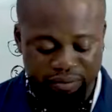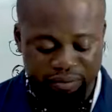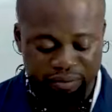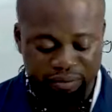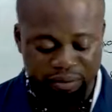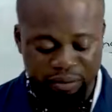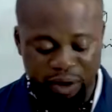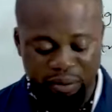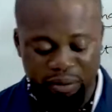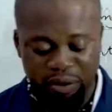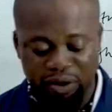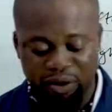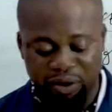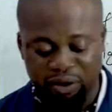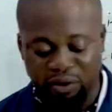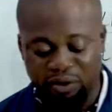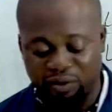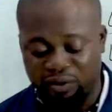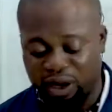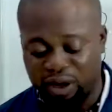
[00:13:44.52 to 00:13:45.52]
maybe
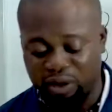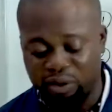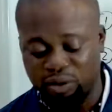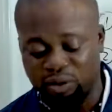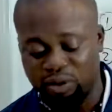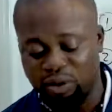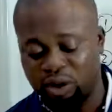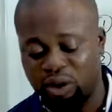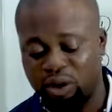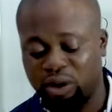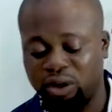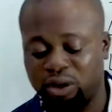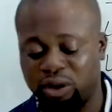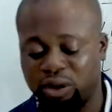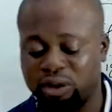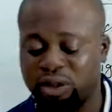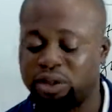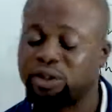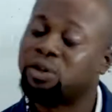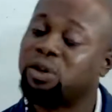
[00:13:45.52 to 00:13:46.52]
overlook all
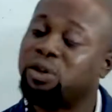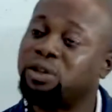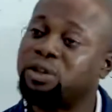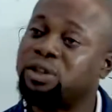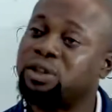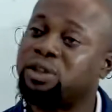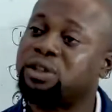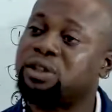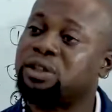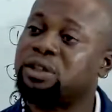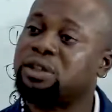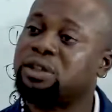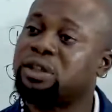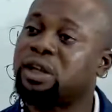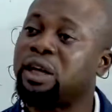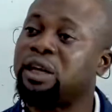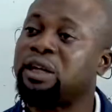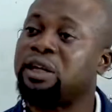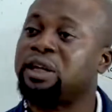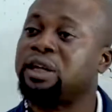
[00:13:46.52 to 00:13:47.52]
these causes
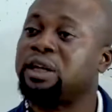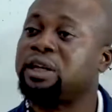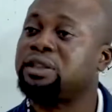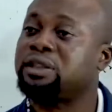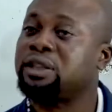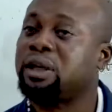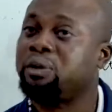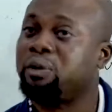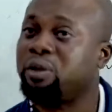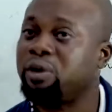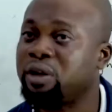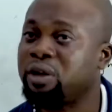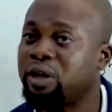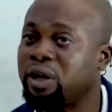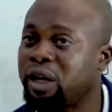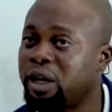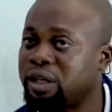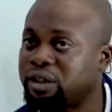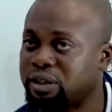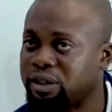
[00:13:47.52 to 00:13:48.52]
and encounter what?
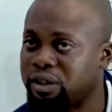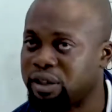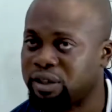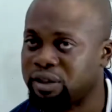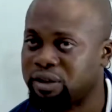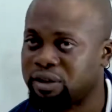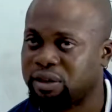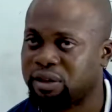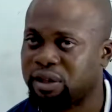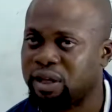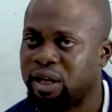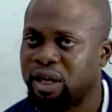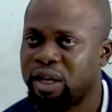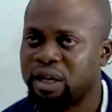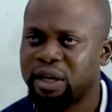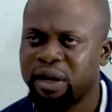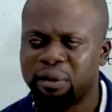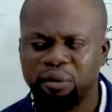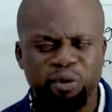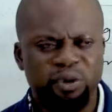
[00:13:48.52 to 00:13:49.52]
Accident.
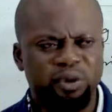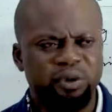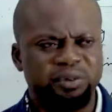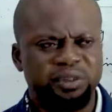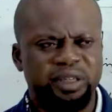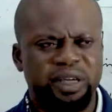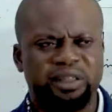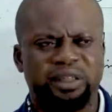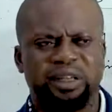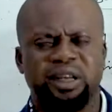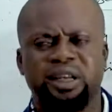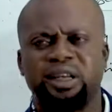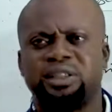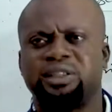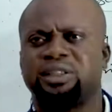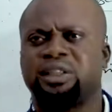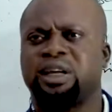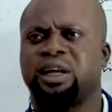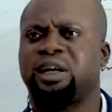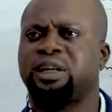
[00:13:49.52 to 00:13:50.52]
Then we looked at
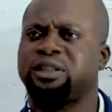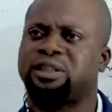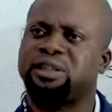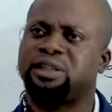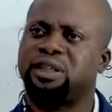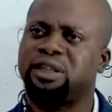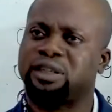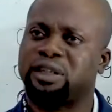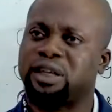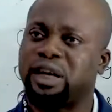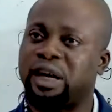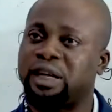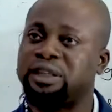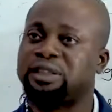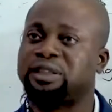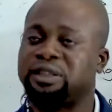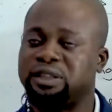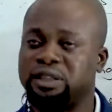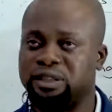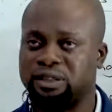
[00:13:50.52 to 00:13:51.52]
electrical accident
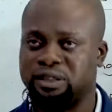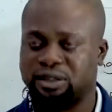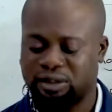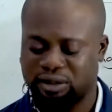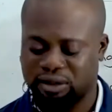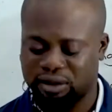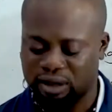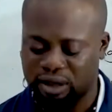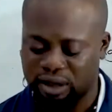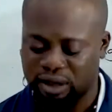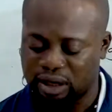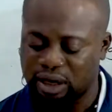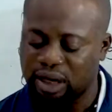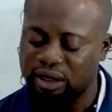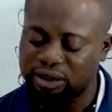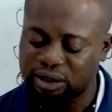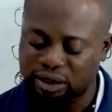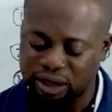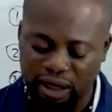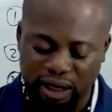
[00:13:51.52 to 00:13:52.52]
as it is.
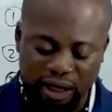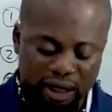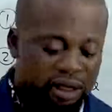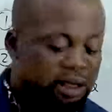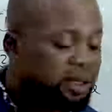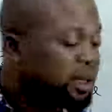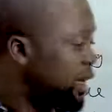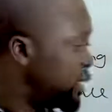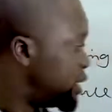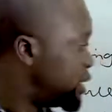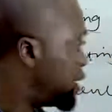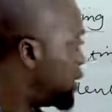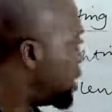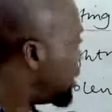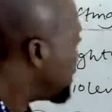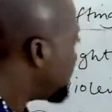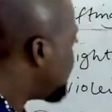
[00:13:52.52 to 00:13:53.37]
Electrical accident.